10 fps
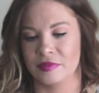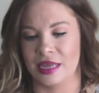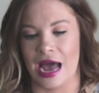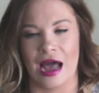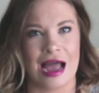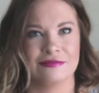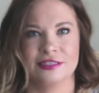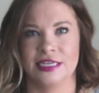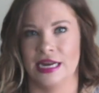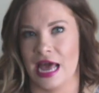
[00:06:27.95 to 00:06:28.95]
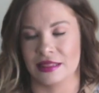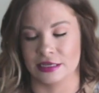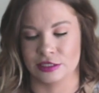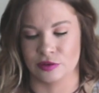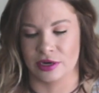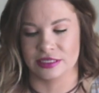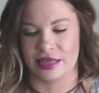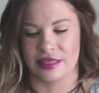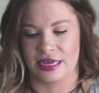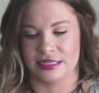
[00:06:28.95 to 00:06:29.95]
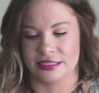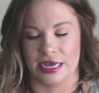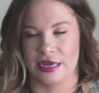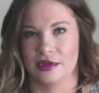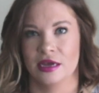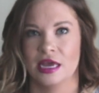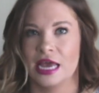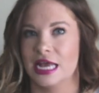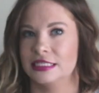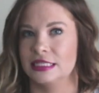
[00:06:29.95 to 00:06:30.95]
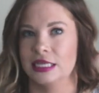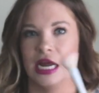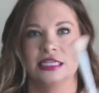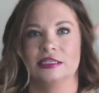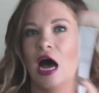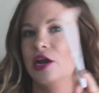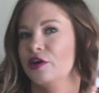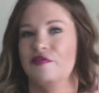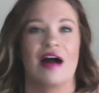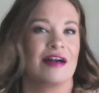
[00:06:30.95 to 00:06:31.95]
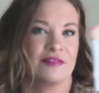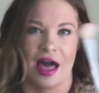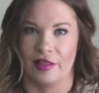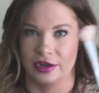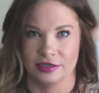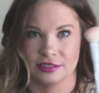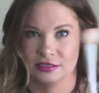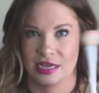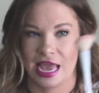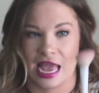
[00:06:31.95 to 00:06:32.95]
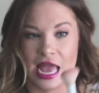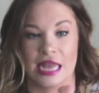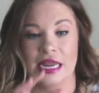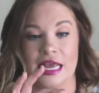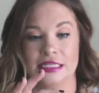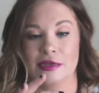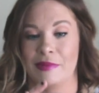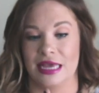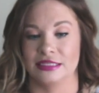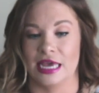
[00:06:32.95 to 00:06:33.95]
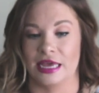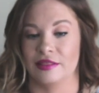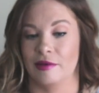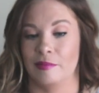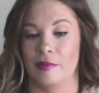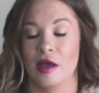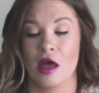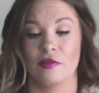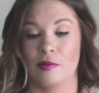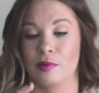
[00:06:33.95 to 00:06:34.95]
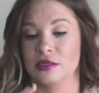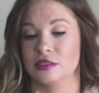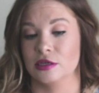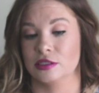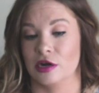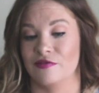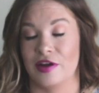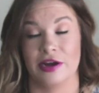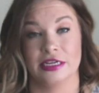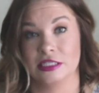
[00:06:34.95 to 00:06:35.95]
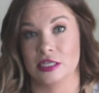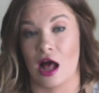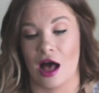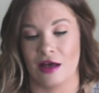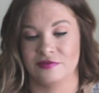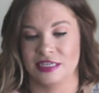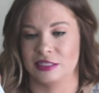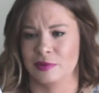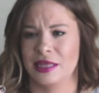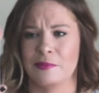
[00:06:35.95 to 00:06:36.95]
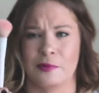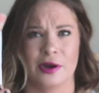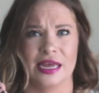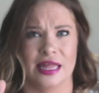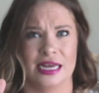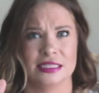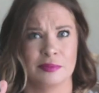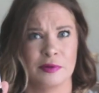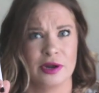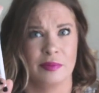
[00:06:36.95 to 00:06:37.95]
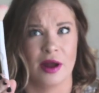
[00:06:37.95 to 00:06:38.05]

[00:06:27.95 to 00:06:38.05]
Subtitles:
yeah, I've seen it at the stores. I think it's like, it's under $5 and it's amazing. The bristles are very soft. It's really pretty, like it's a pretty